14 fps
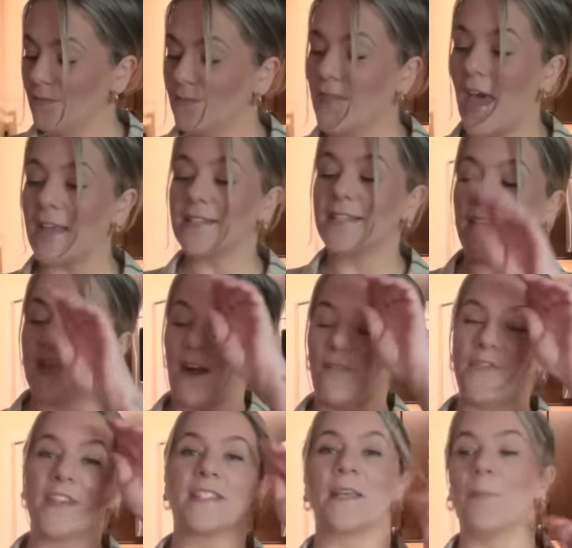that's it of
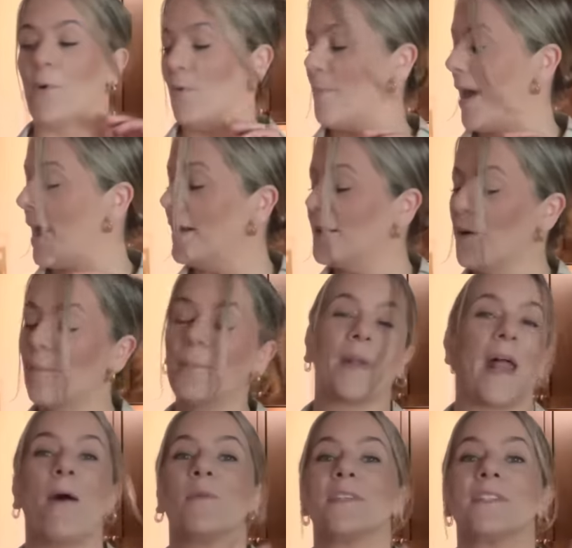the Simple Made, but
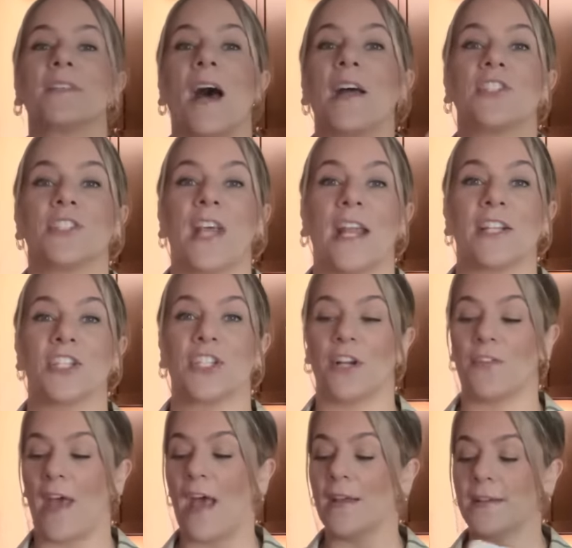I just had to share
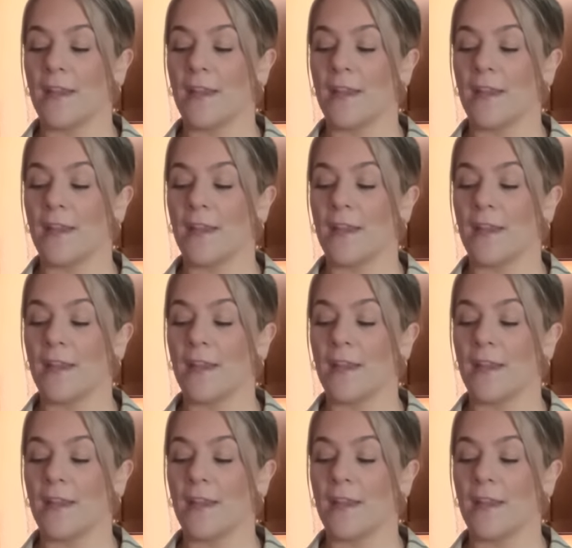that.